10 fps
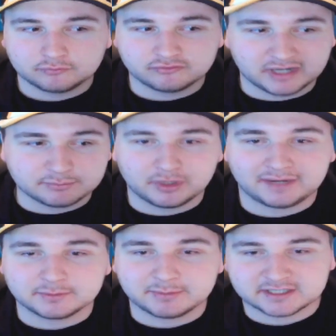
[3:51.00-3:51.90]
Red Bull
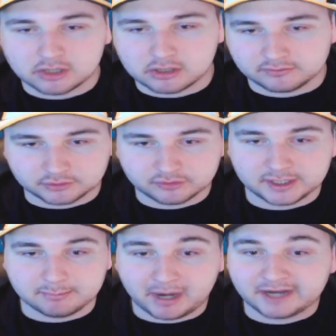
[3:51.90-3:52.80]
have the best car on the
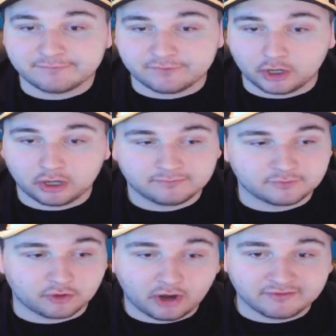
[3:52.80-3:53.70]
grid by far.
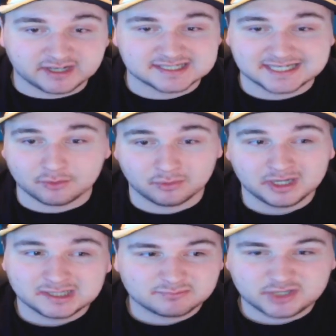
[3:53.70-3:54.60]
Ferrari is still
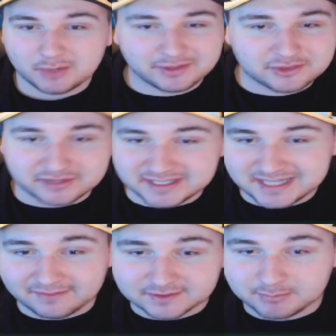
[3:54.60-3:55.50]
2 or 3
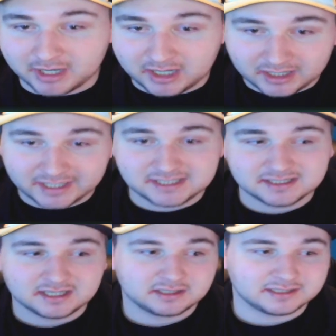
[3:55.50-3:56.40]
tenths behind.
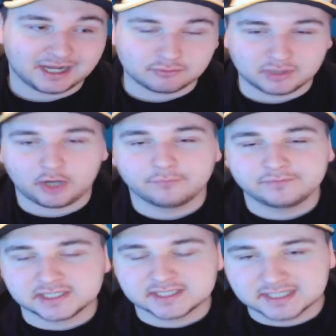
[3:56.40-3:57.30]
Now,
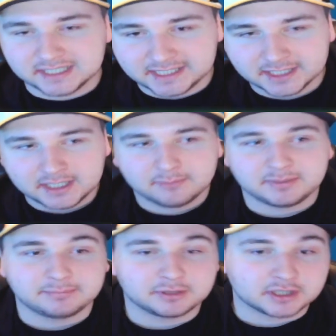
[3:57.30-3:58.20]
obviously,
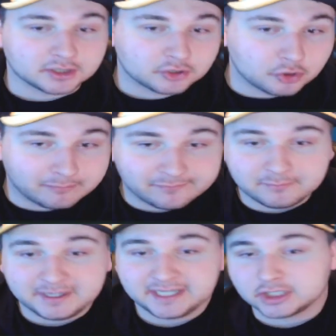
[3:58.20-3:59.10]
people are going to come for
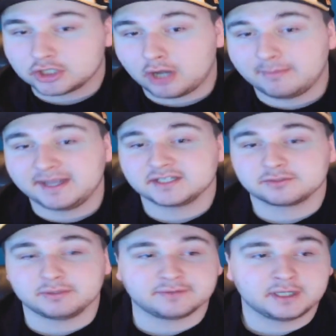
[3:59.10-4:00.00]
me in the
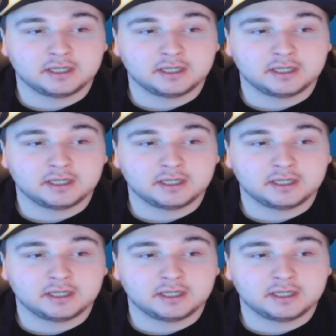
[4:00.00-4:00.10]
comments with,